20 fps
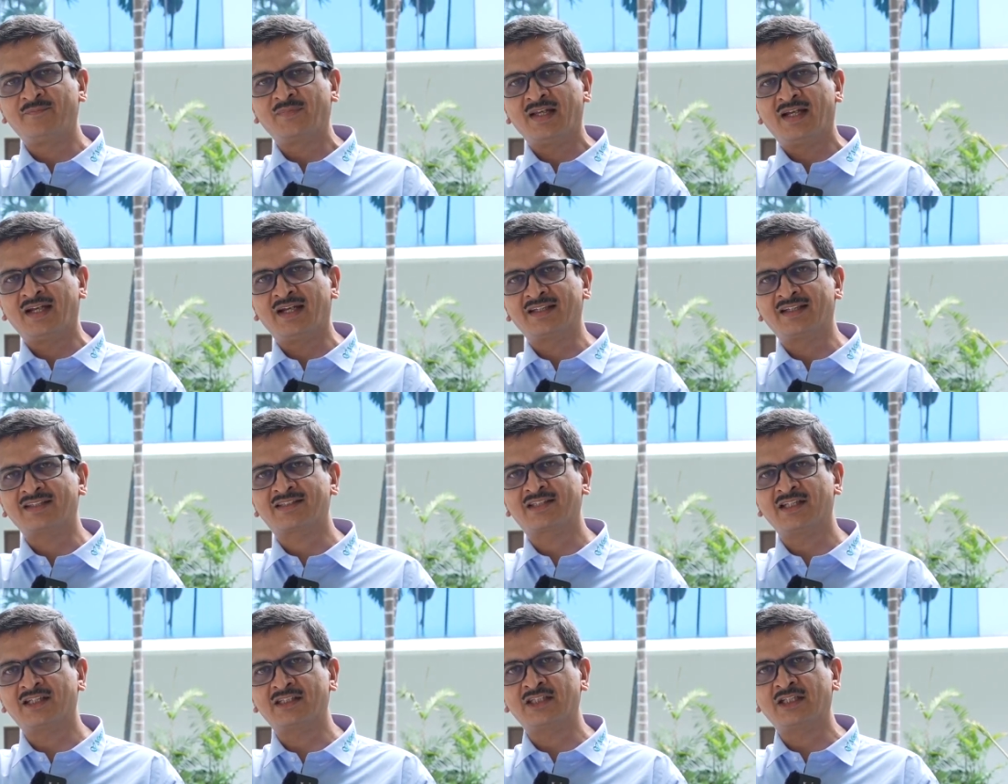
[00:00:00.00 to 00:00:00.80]
and the
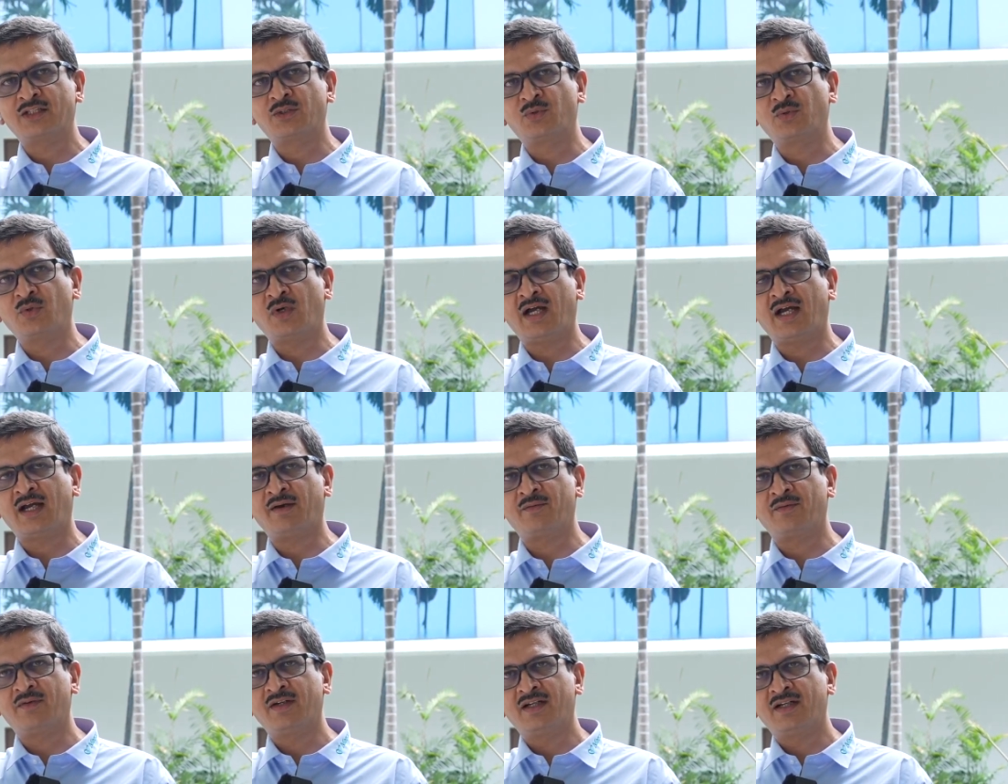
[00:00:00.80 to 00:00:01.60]
surgeon who
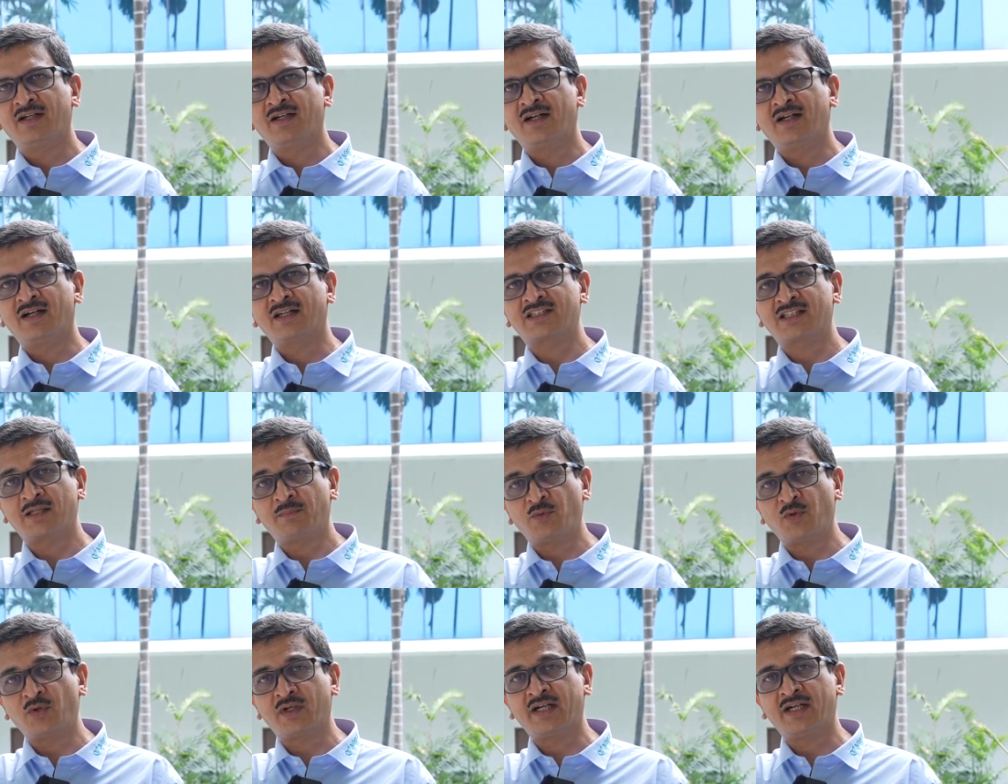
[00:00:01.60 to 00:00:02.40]
have uh,
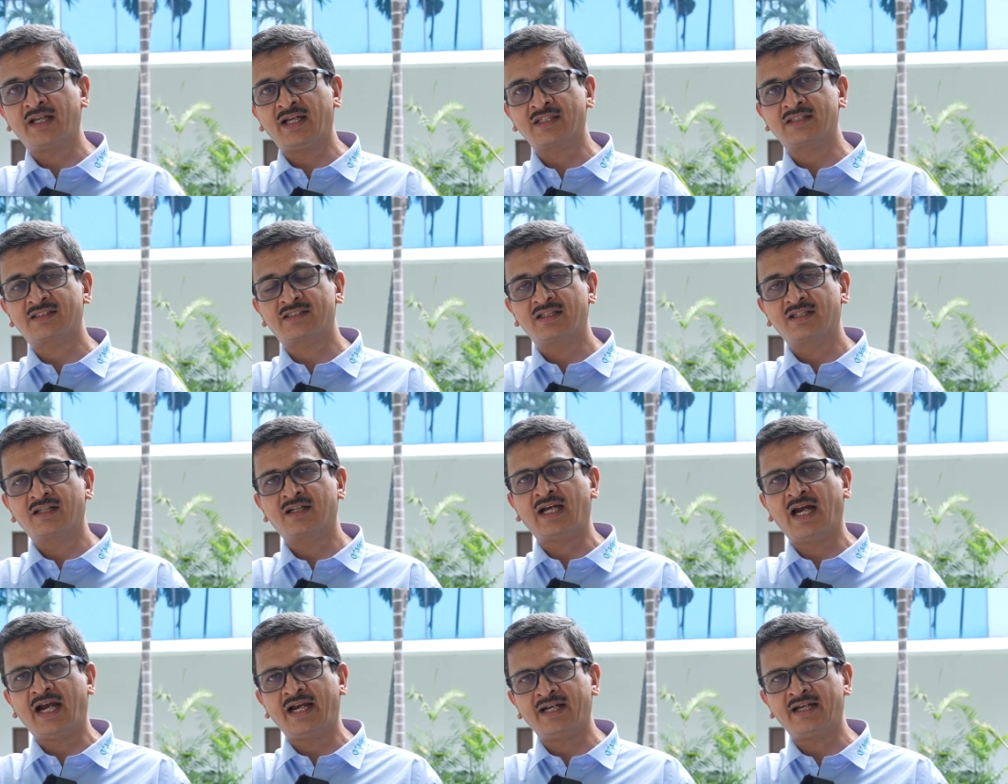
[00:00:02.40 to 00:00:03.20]
supported us,
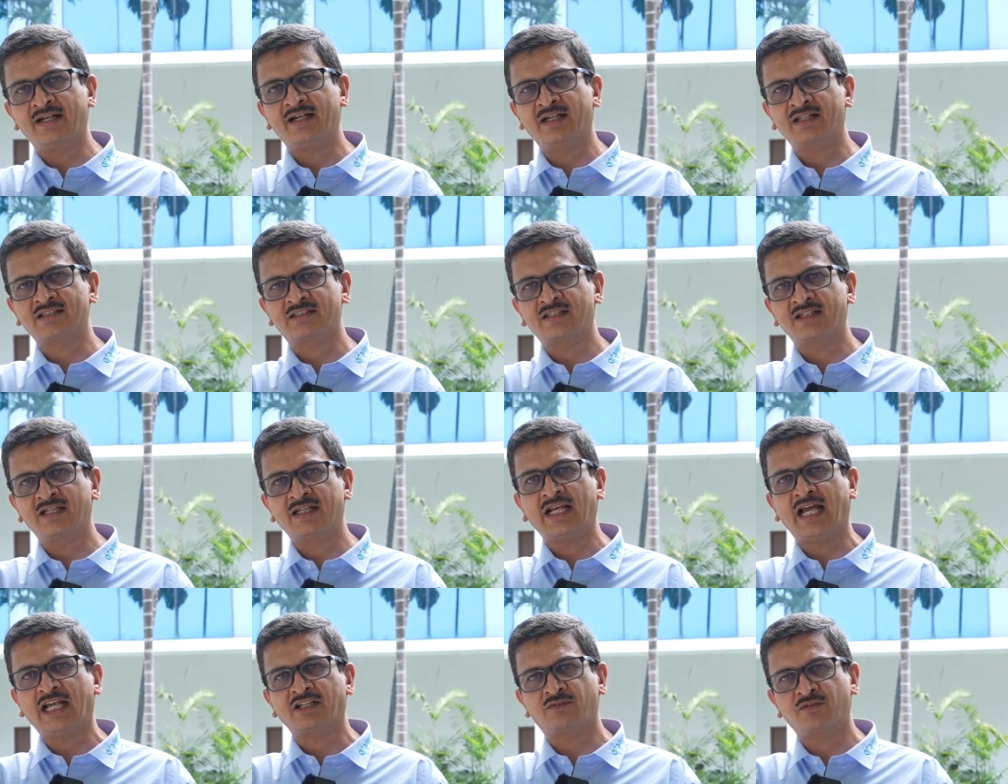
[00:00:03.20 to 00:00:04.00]
guided us in
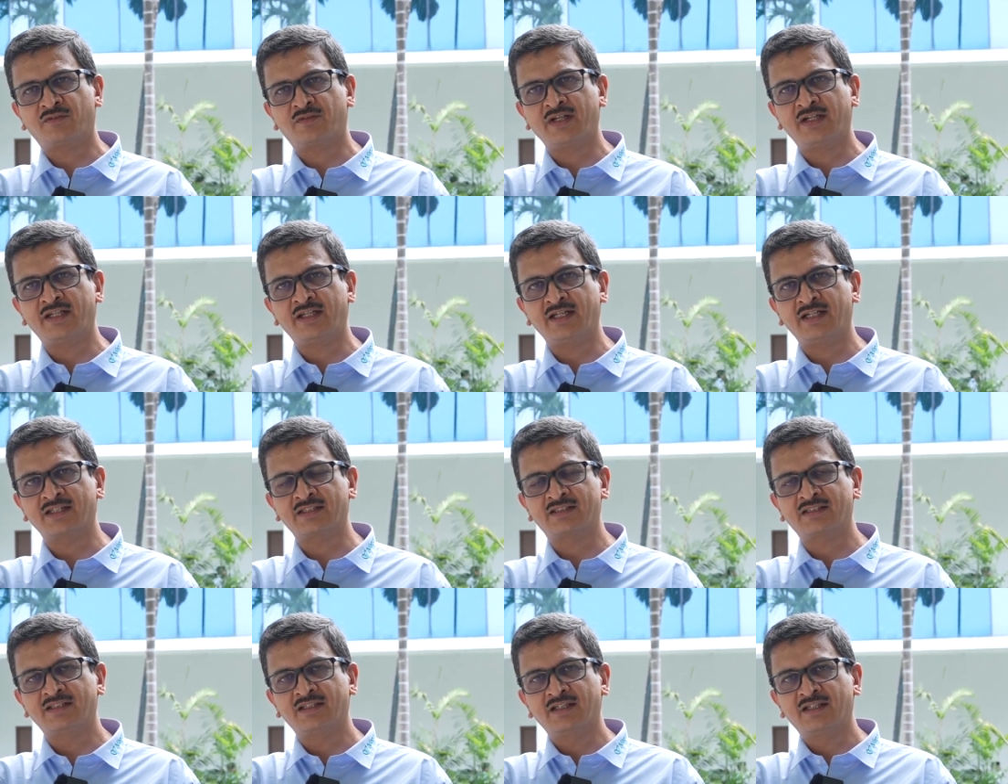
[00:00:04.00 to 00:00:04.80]
last 15
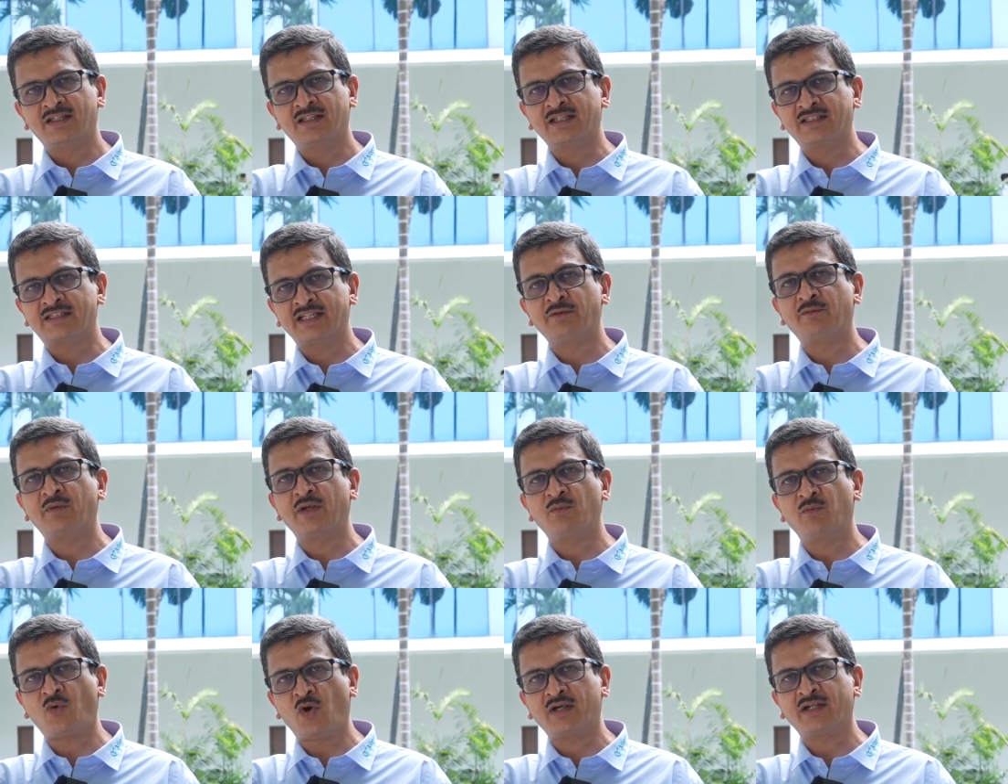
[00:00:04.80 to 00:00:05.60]
years, they say we
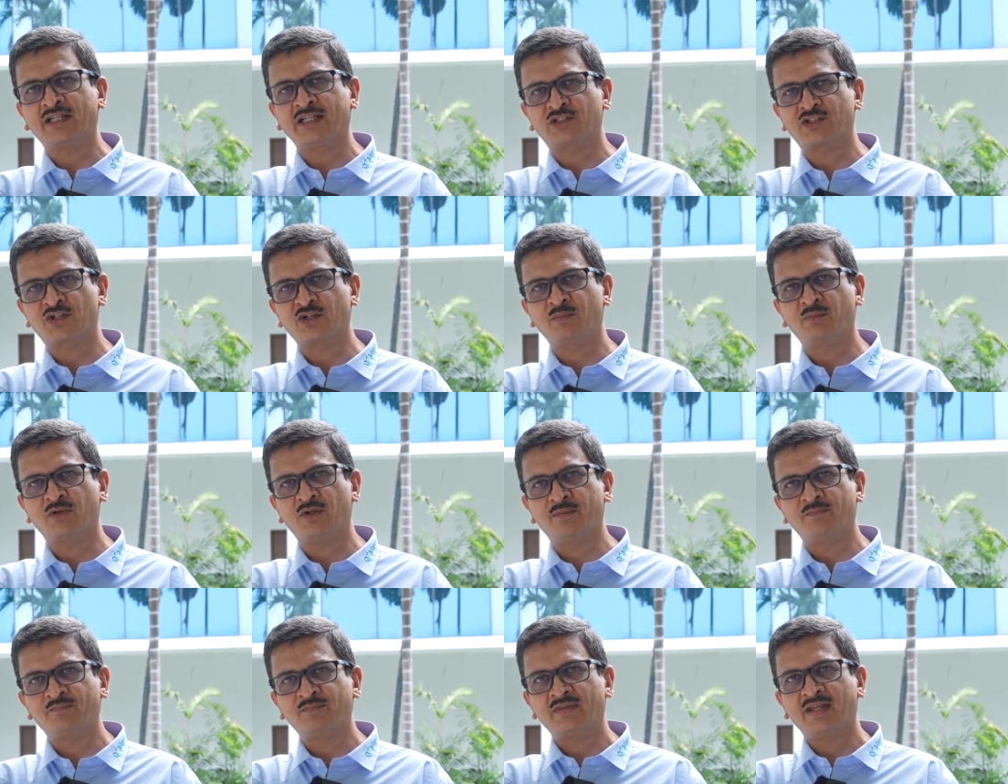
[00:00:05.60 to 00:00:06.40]
want this
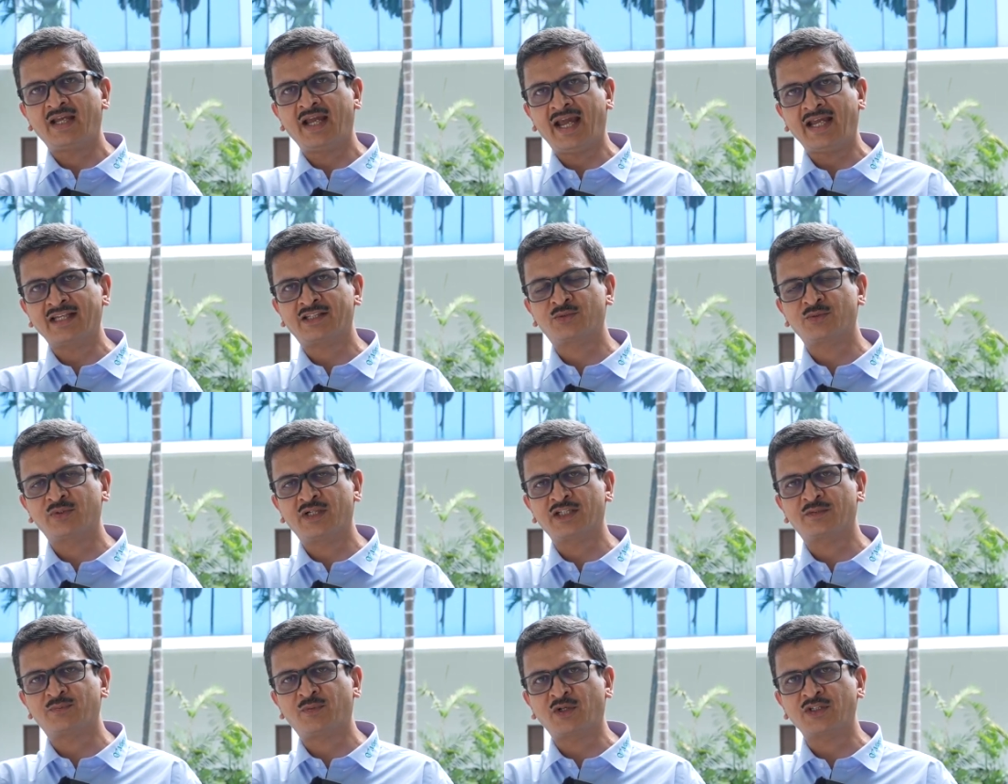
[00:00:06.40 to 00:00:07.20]
robot as soon
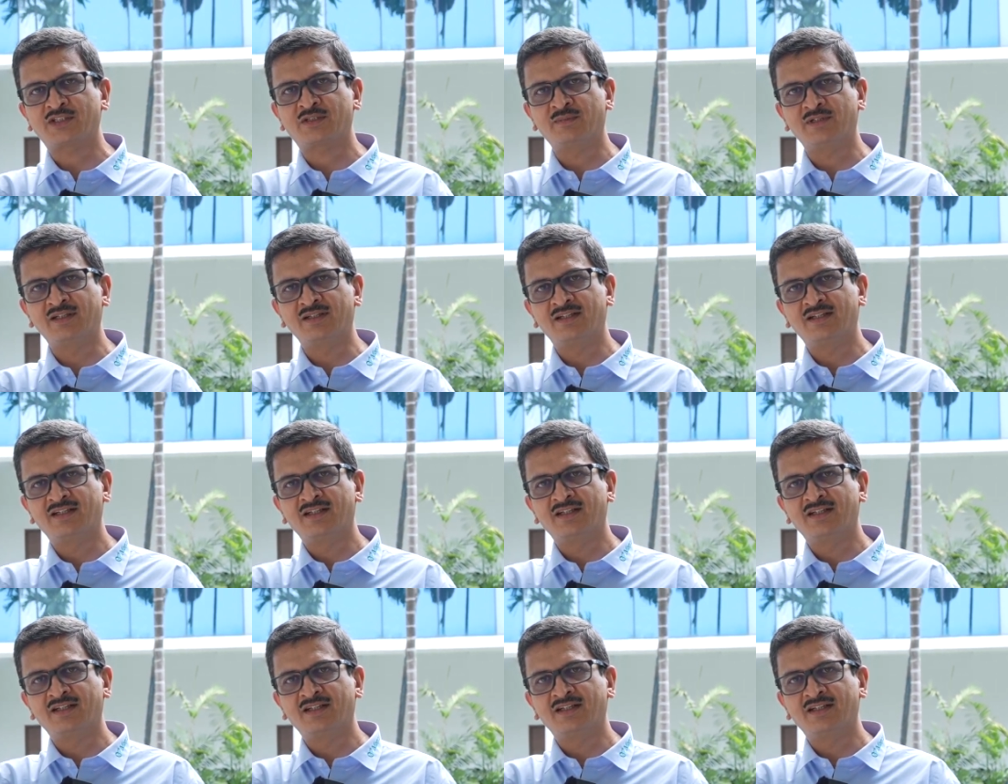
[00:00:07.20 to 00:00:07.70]
as possible.